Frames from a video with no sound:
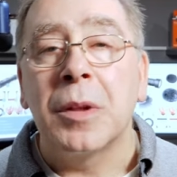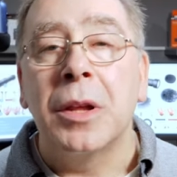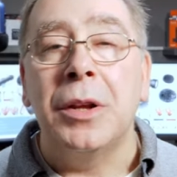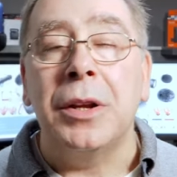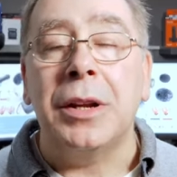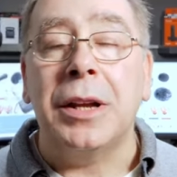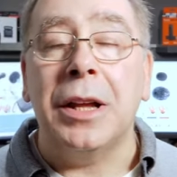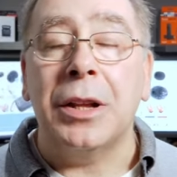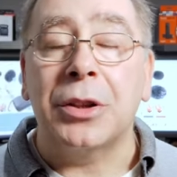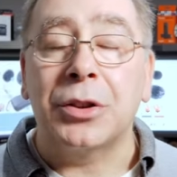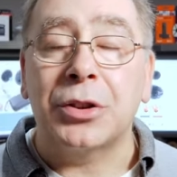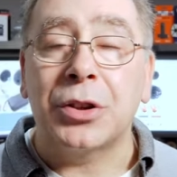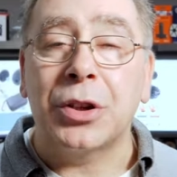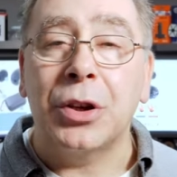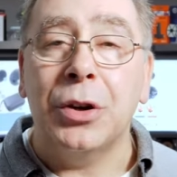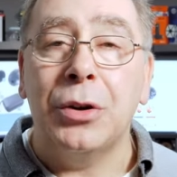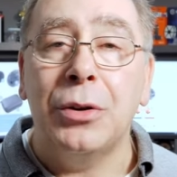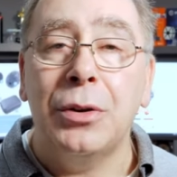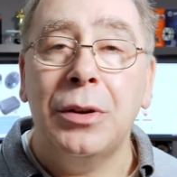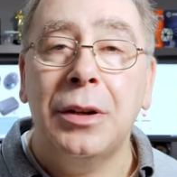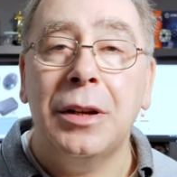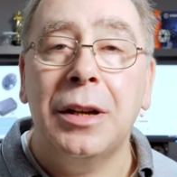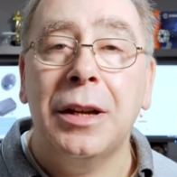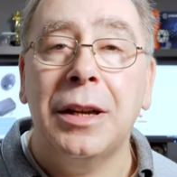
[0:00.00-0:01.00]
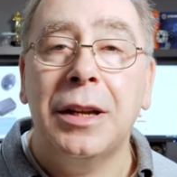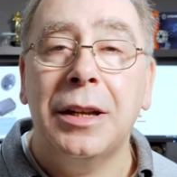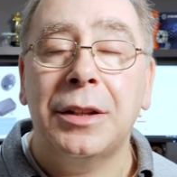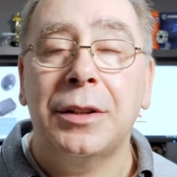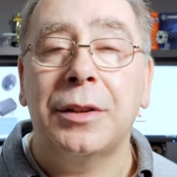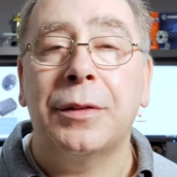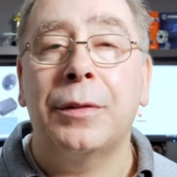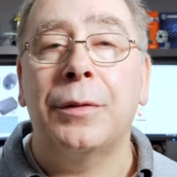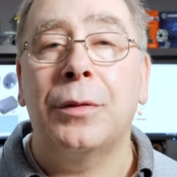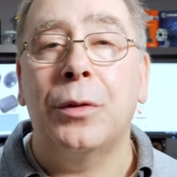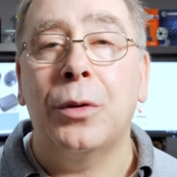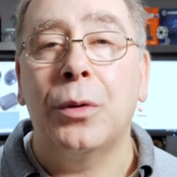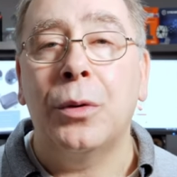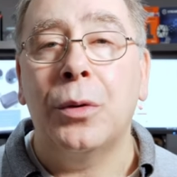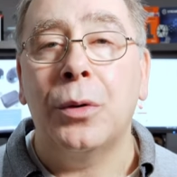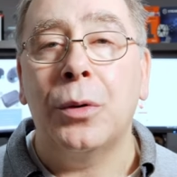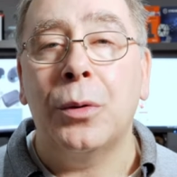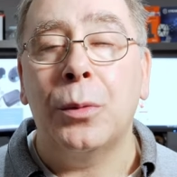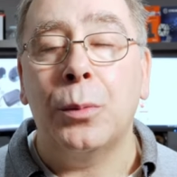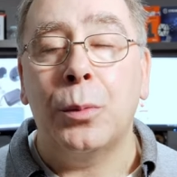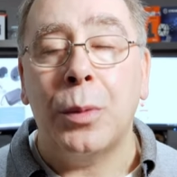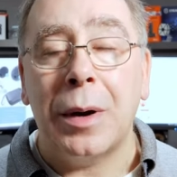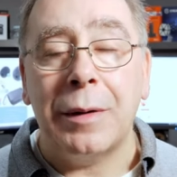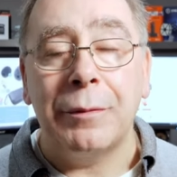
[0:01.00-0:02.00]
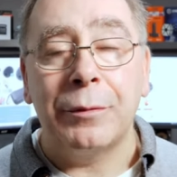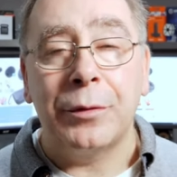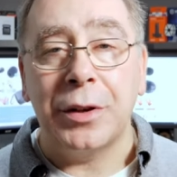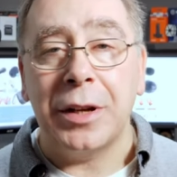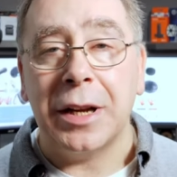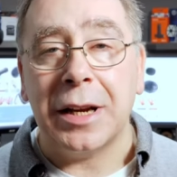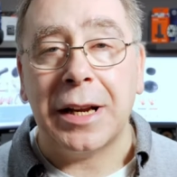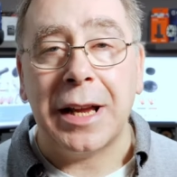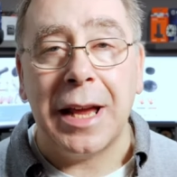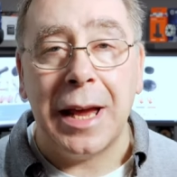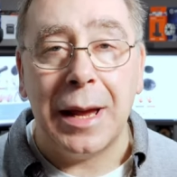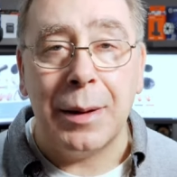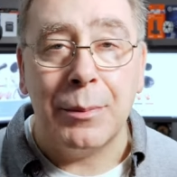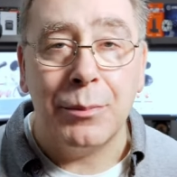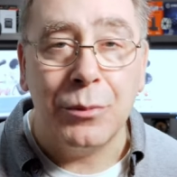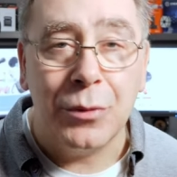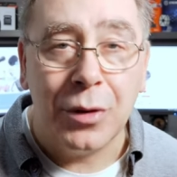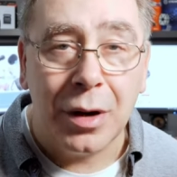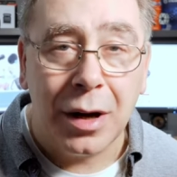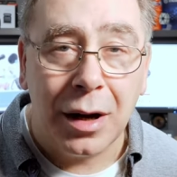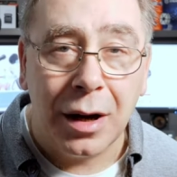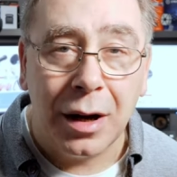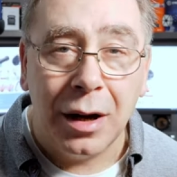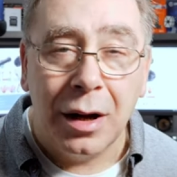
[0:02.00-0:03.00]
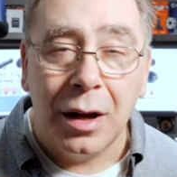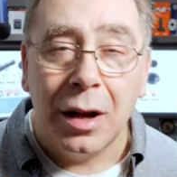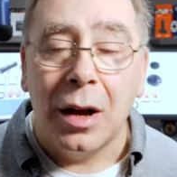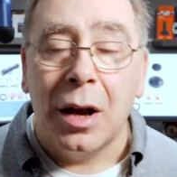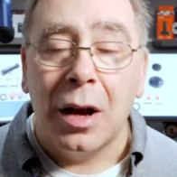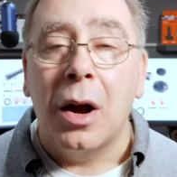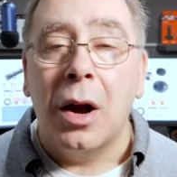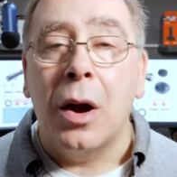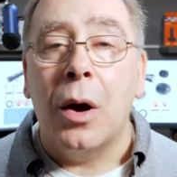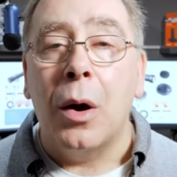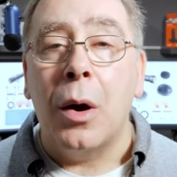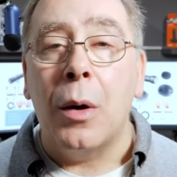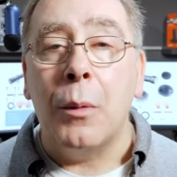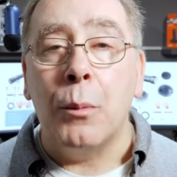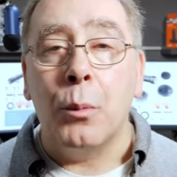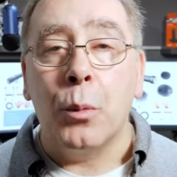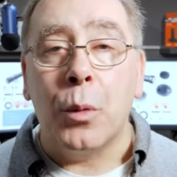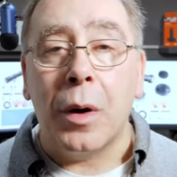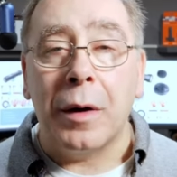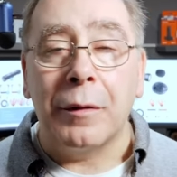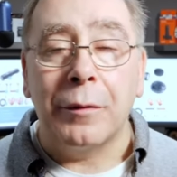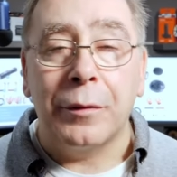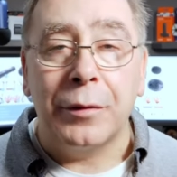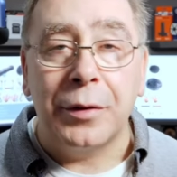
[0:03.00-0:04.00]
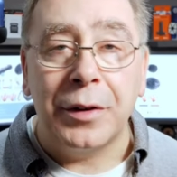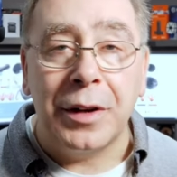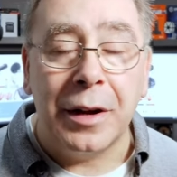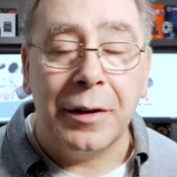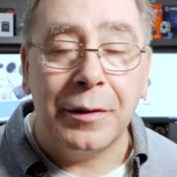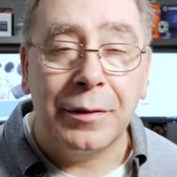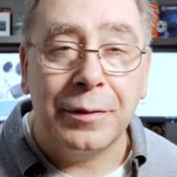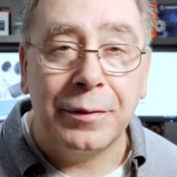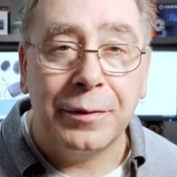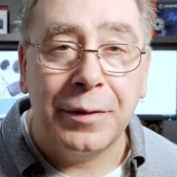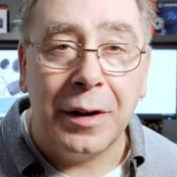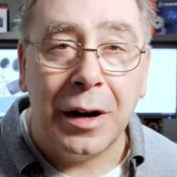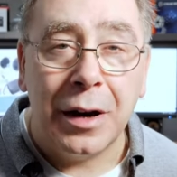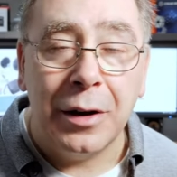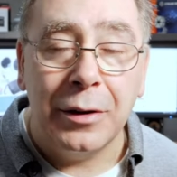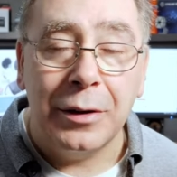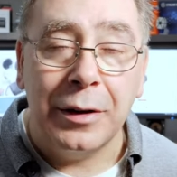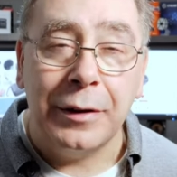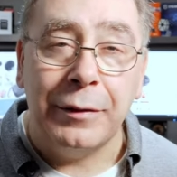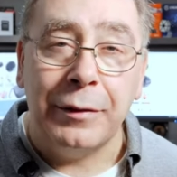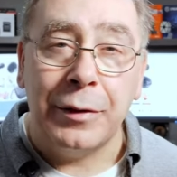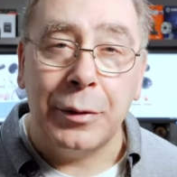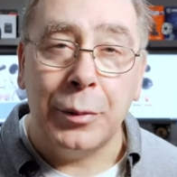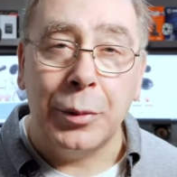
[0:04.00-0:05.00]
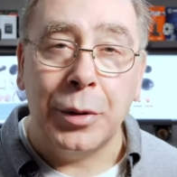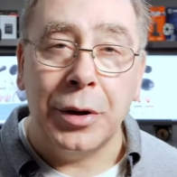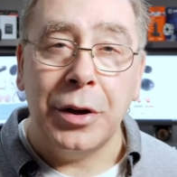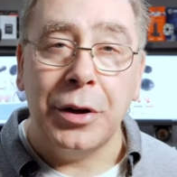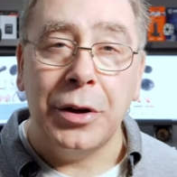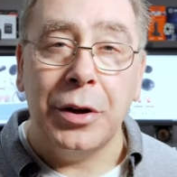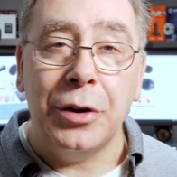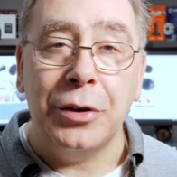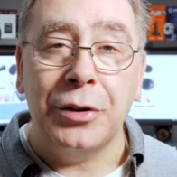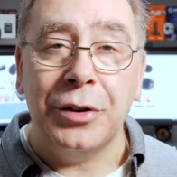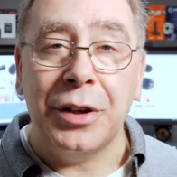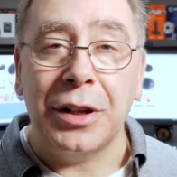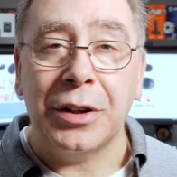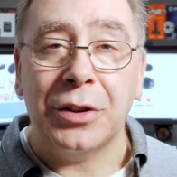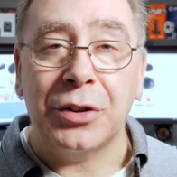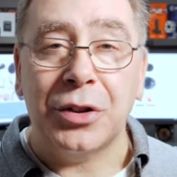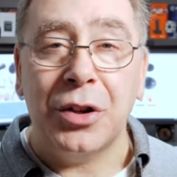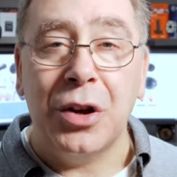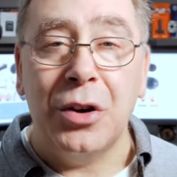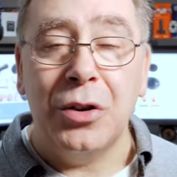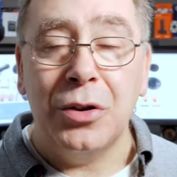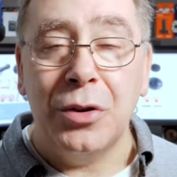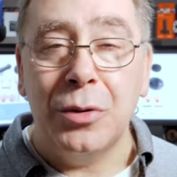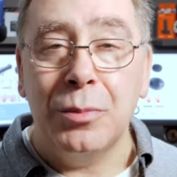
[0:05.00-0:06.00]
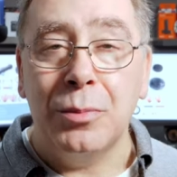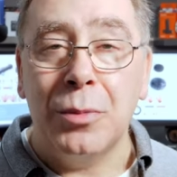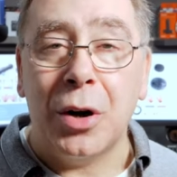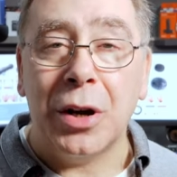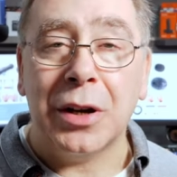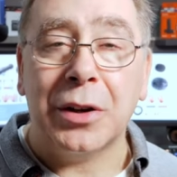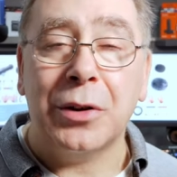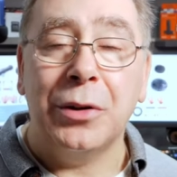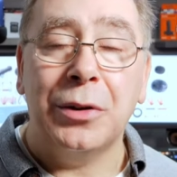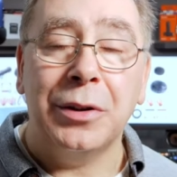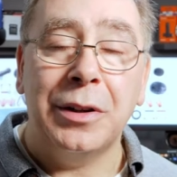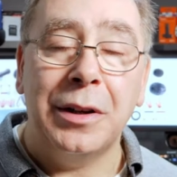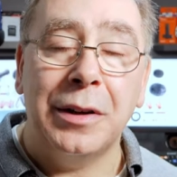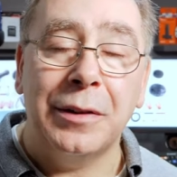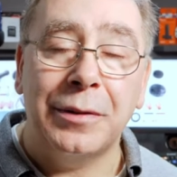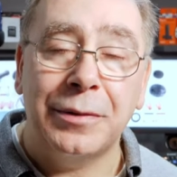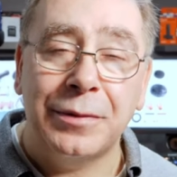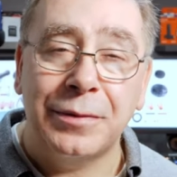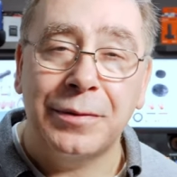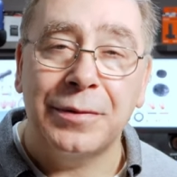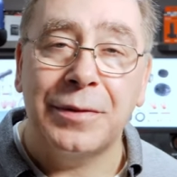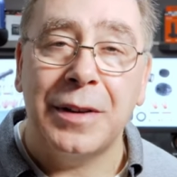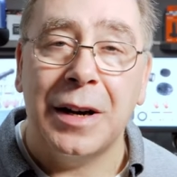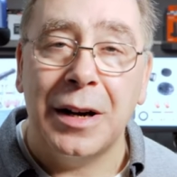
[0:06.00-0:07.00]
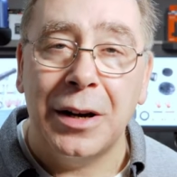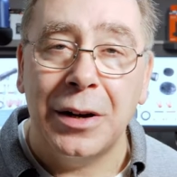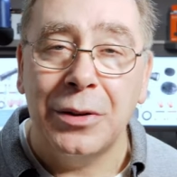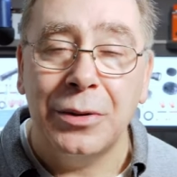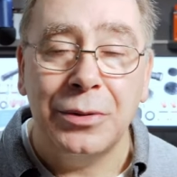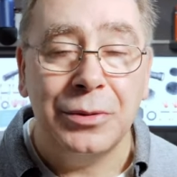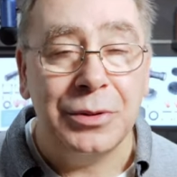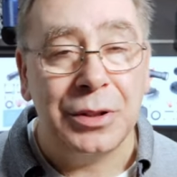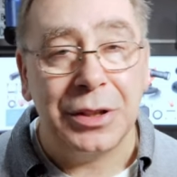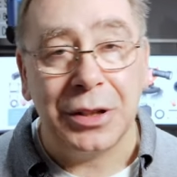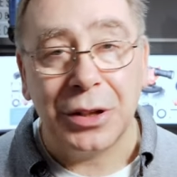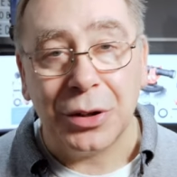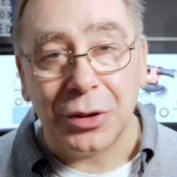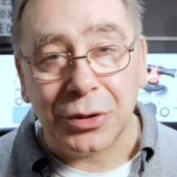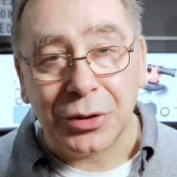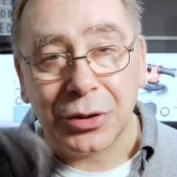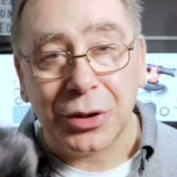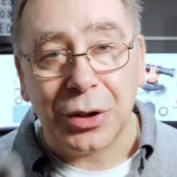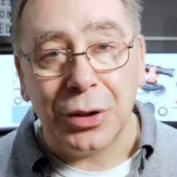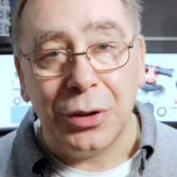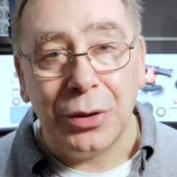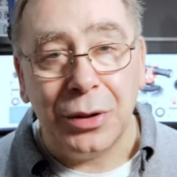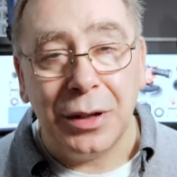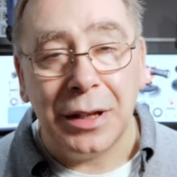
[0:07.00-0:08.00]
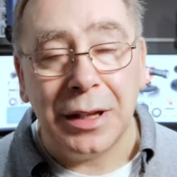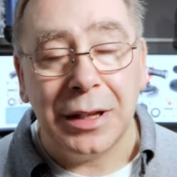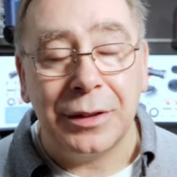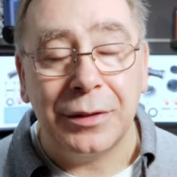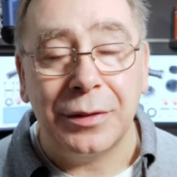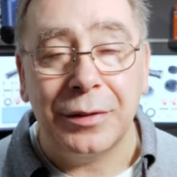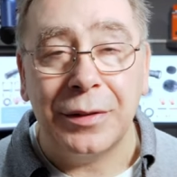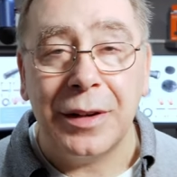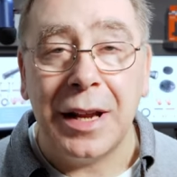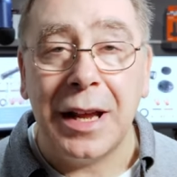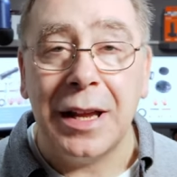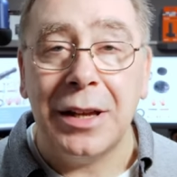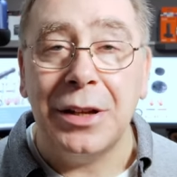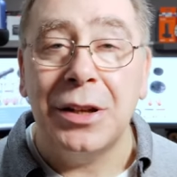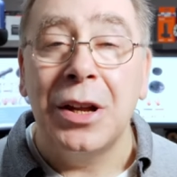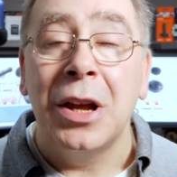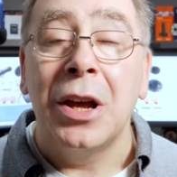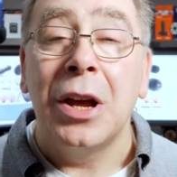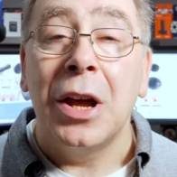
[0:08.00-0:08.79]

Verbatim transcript: you get two leads for one for your camera and one for your phone if you want to use an external mic on your phone, you've got two leads for that.